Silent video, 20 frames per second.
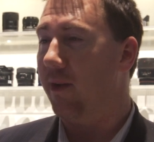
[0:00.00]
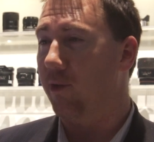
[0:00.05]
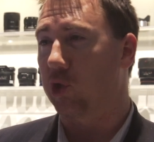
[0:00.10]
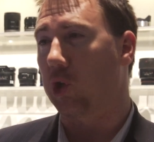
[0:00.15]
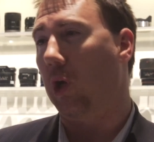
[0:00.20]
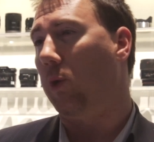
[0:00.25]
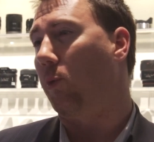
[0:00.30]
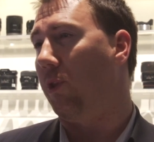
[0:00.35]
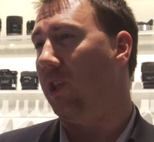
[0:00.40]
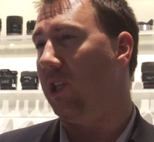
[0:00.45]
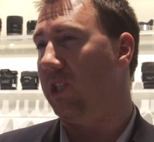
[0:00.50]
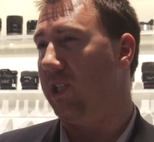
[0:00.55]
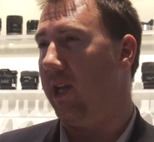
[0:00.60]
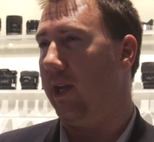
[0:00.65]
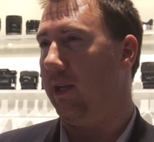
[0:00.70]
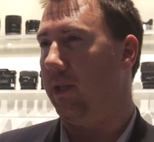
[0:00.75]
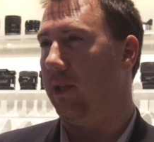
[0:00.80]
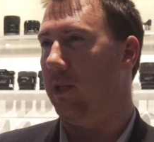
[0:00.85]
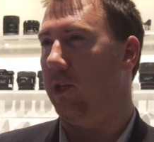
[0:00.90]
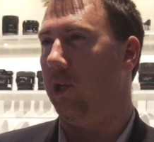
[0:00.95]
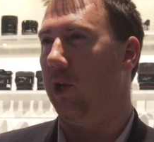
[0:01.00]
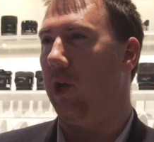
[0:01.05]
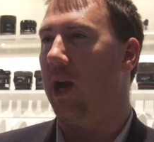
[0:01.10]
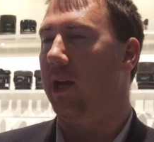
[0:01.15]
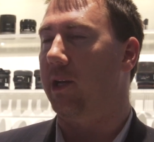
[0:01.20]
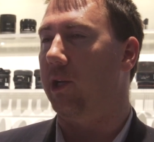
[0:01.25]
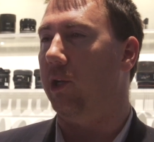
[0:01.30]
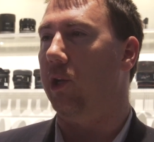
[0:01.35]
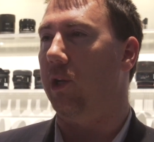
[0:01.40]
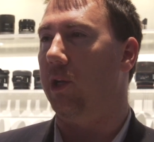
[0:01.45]
haven't shot with this yet. You know,
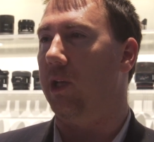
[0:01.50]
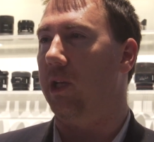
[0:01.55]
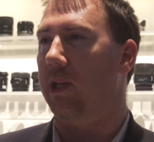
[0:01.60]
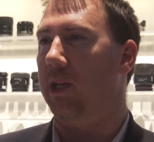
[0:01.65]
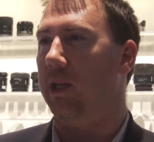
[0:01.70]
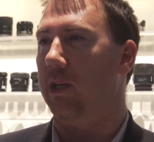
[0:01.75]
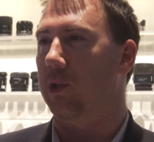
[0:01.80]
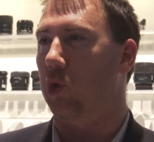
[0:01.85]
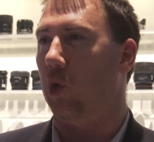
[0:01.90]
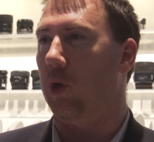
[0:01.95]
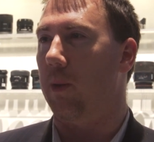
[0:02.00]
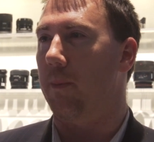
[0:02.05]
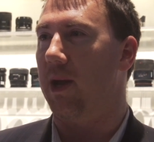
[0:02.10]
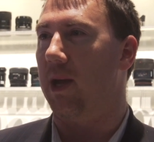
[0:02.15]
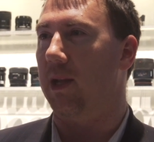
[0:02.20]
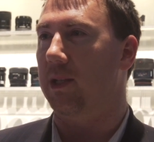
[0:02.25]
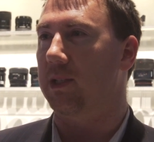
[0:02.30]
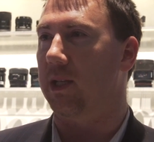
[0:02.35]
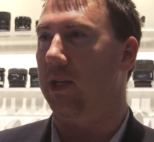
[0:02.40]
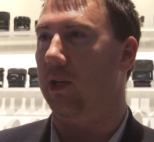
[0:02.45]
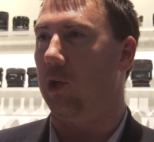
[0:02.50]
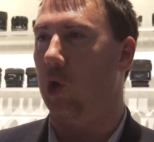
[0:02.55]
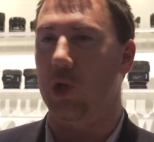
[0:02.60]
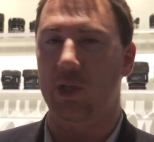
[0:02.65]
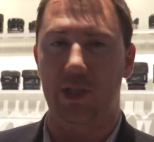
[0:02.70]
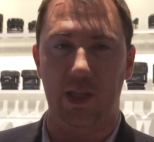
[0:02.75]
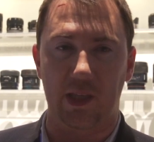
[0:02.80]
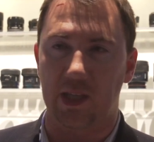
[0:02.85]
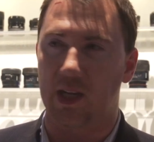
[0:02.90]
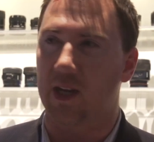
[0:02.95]
I can only uh, talk about uh,
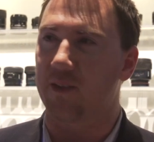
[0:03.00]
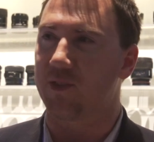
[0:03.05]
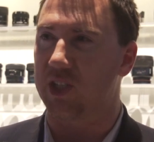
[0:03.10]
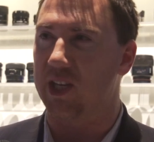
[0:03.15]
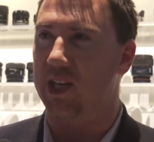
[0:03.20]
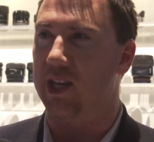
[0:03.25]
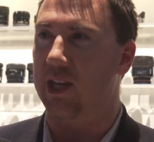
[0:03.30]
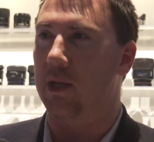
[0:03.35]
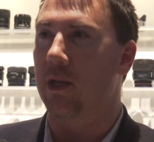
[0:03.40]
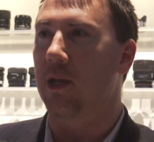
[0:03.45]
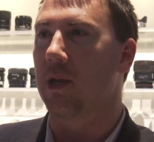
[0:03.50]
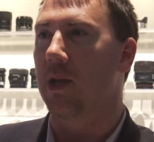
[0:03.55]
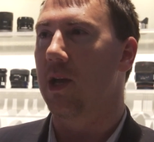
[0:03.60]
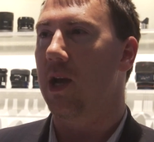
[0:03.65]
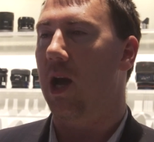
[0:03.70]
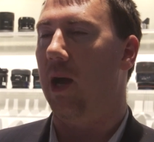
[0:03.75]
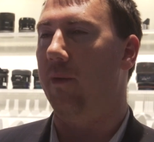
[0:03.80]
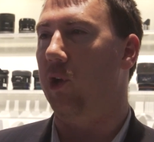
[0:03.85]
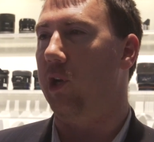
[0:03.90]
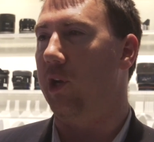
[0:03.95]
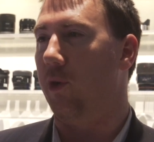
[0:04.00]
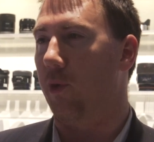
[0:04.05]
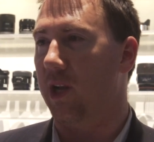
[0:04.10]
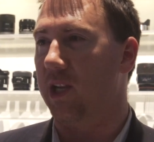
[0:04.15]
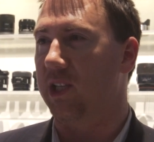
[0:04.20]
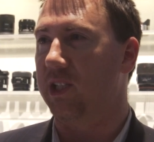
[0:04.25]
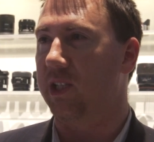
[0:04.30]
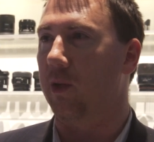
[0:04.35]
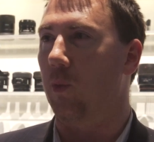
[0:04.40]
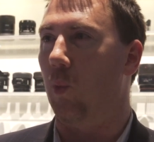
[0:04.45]
content that I've seen. I've only
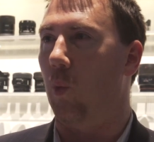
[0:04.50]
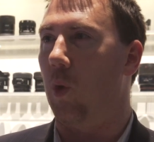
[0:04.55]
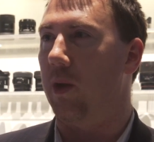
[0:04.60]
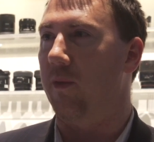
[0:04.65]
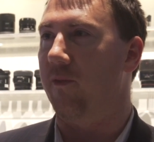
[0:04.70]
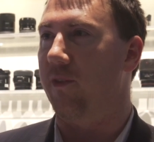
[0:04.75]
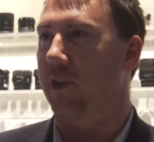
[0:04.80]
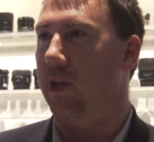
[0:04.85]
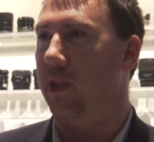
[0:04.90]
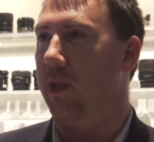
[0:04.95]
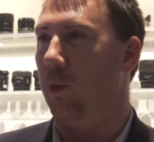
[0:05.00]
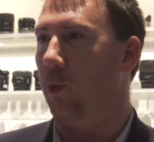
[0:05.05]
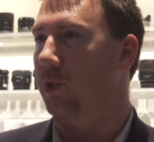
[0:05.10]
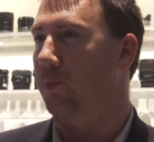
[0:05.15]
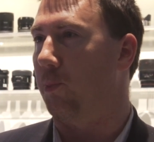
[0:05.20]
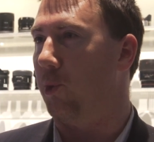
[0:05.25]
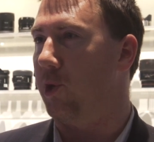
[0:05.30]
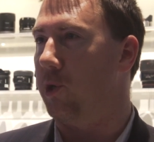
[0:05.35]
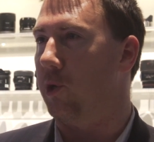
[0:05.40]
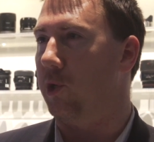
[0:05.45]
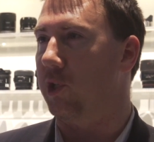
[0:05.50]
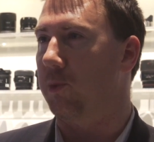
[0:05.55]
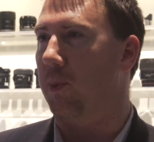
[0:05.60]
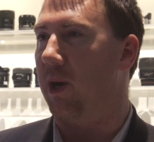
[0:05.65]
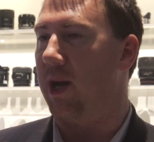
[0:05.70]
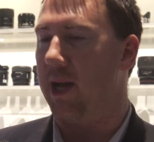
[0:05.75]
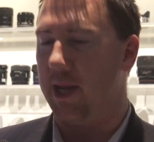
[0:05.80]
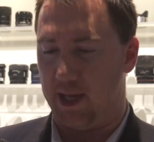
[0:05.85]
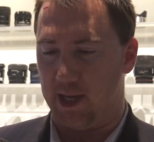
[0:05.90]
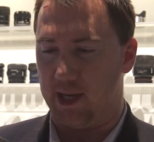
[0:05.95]
really seen one video that was produced
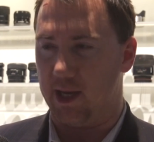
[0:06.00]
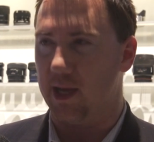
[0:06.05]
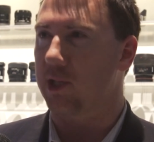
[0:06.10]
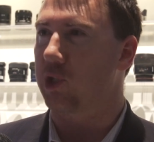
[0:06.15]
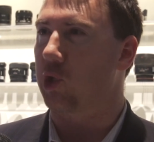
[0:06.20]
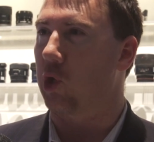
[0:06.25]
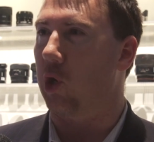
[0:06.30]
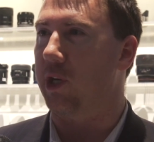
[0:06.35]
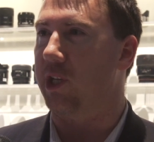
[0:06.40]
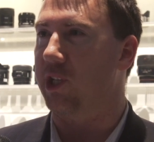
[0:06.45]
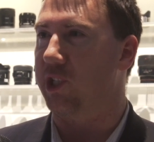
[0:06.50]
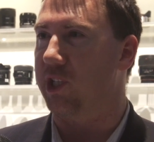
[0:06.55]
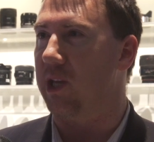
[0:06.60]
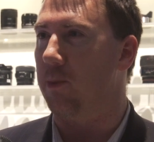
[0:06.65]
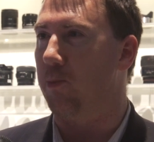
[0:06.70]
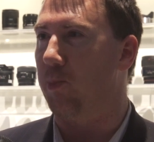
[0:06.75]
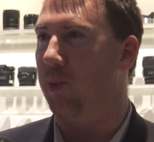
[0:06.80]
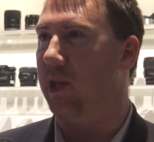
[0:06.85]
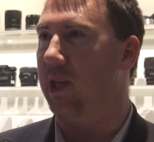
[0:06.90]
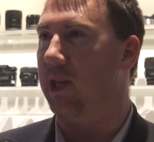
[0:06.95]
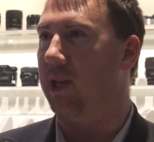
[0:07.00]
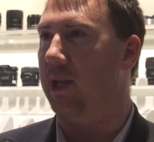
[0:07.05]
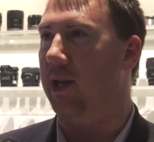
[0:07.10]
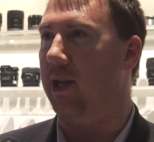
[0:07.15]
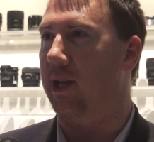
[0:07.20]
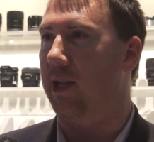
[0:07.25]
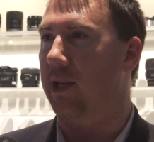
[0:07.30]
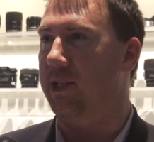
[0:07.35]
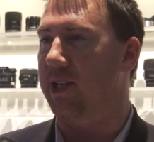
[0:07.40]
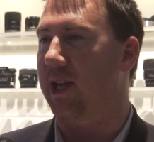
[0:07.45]
by a, a Scottish DP,
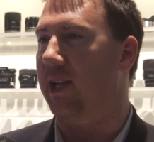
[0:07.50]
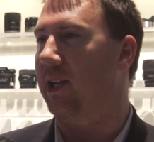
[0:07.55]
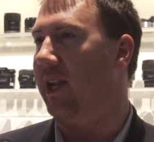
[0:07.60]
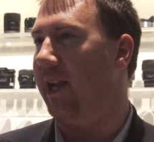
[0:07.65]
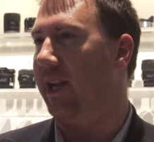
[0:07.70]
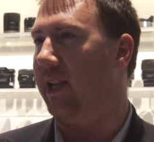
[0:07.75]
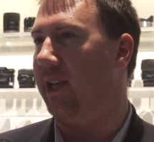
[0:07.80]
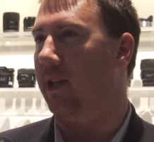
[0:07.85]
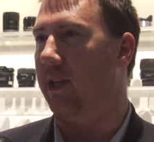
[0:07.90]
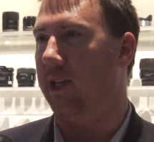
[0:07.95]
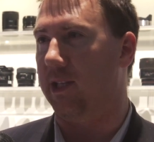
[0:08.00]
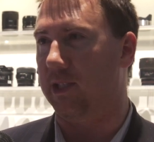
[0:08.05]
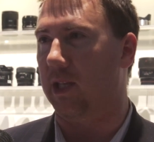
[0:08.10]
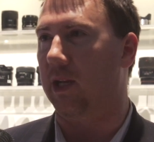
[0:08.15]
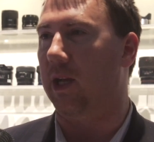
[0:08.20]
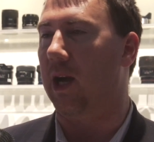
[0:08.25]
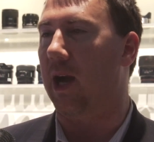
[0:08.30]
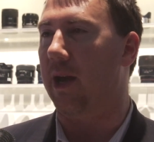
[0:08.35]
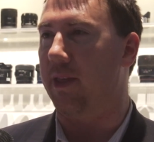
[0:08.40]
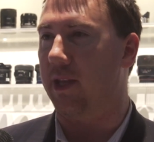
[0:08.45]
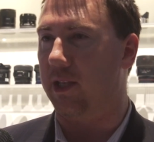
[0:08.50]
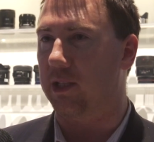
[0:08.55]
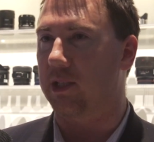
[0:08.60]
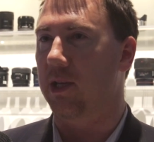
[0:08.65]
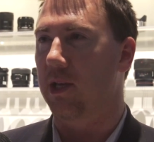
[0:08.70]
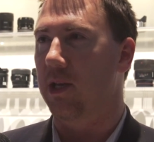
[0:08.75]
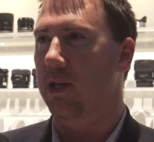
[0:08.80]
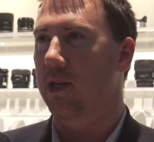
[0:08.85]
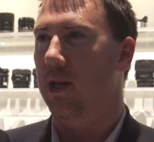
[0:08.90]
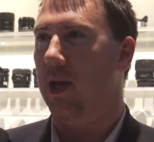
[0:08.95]
uh, Dan Lenny. He's the guy that
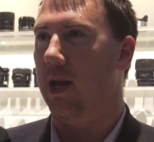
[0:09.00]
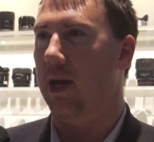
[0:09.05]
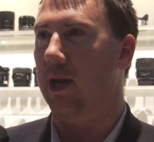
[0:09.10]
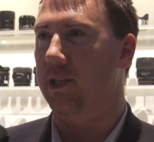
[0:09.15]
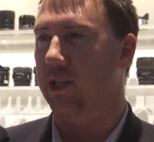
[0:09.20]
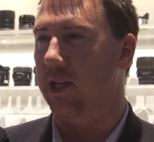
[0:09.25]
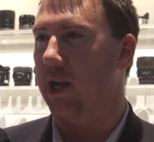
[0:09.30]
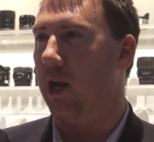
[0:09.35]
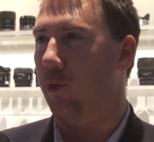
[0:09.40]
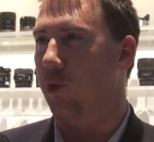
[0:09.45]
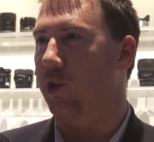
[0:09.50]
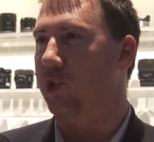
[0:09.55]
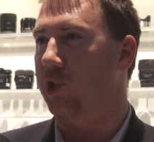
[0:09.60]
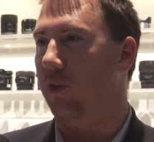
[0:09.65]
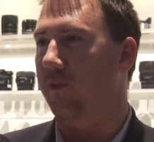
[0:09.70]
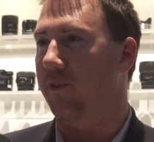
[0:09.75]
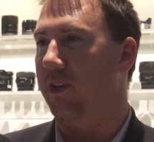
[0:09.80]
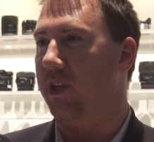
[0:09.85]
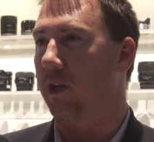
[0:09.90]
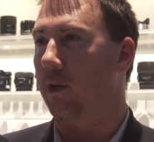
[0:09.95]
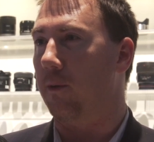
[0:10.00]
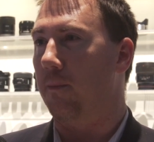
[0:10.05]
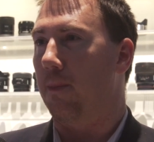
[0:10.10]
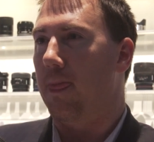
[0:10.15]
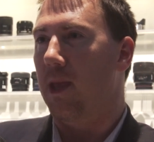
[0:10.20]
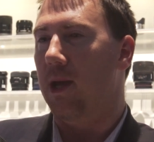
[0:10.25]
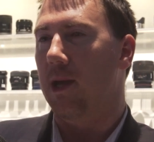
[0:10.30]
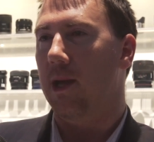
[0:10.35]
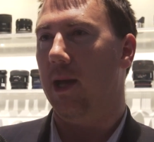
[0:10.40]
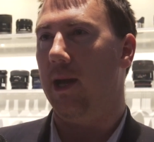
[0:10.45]
uh, did our original video.
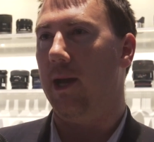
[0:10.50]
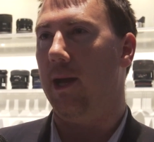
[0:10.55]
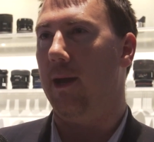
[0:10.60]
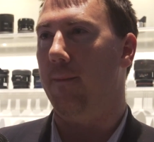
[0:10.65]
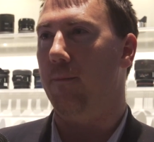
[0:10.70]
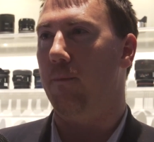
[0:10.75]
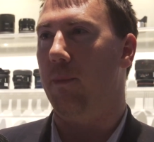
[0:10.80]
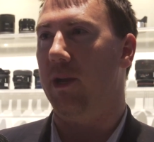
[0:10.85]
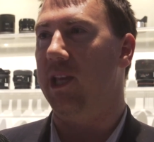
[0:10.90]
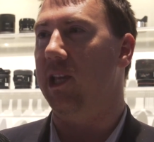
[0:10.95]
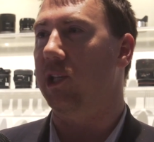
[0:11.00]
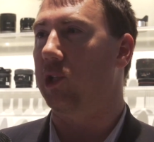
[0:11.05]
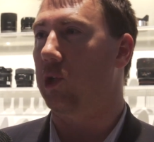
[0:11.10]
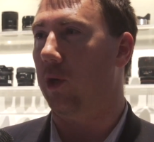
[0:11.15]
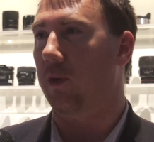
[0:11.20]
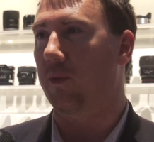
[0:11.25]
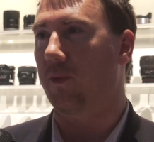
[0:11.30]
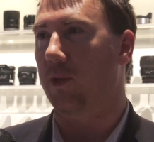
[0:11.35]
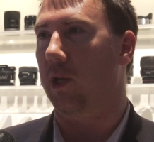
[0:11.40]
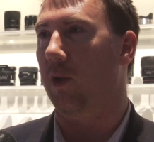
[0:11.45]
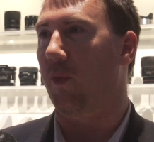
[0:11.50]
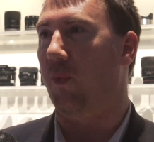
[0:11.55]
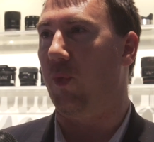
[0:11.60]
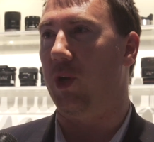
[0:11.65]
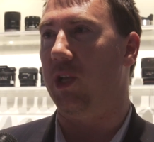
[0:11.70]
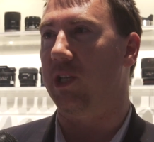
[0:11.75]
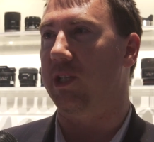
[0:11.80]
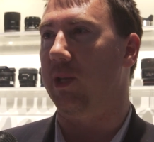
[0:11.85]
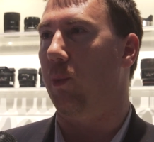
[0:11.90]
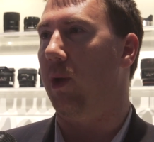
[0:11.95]
Um, but he's got you know
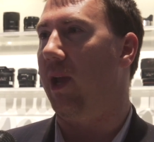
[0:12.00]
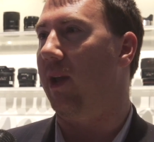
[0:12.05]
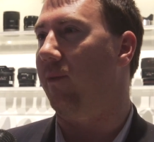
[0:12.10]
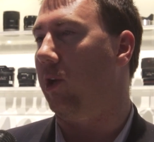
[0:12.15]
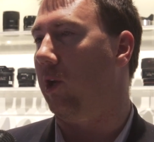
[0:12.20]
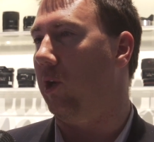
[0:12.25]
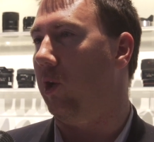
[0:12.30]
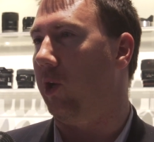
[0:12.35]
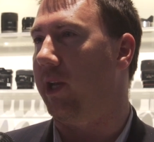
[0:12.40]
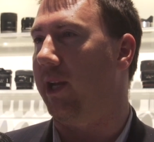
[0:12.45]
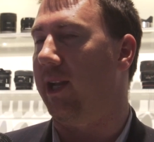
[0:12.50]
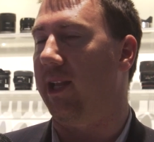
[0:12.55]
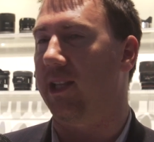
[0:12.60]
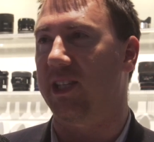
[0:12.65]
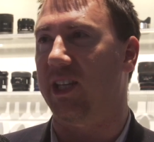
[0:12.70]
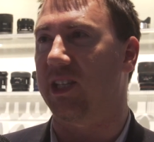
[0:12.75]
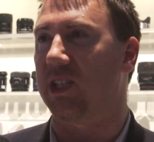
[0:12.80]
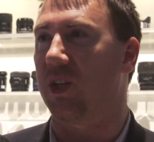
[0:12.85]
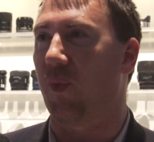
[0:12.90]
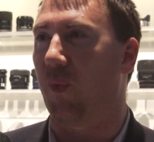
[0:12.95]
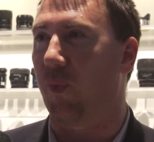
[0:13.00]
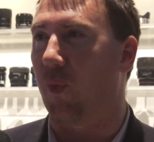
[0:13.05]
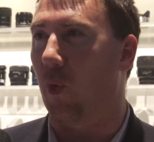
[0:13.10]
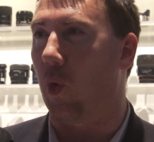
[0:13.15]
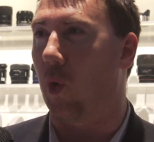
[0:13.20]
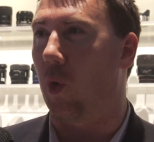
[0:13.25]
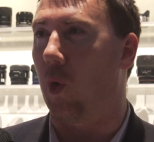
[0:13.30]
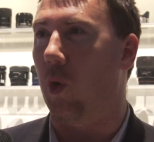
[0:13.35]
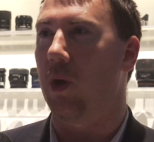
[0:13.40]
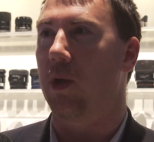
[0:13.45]
footage that we're having a look at at
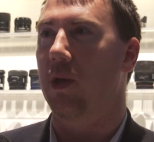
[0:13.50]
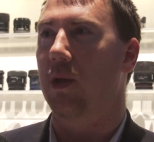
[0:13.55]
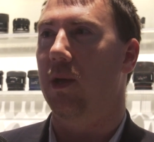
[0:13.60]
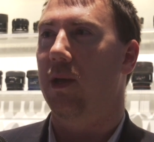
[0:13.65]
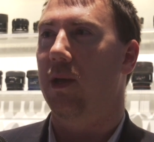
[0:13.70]
6400